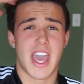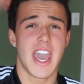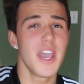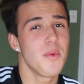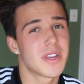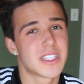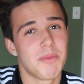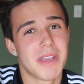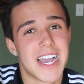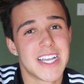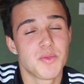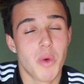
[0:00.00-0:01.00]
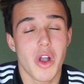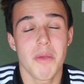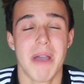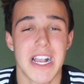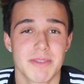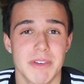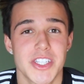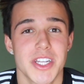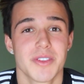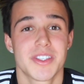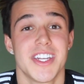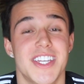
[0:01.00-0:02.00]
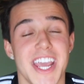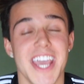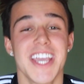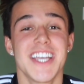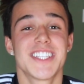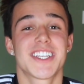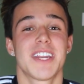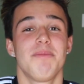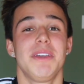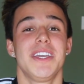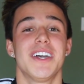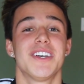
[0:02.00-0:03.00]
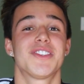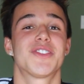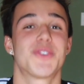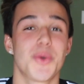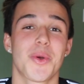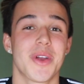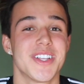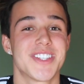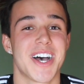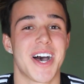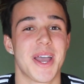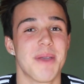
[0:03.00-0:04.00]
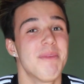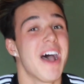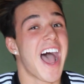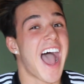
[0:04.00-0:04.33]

Hey, what is up, you guys? Welcome back to my channel. Today is gonna be a story time.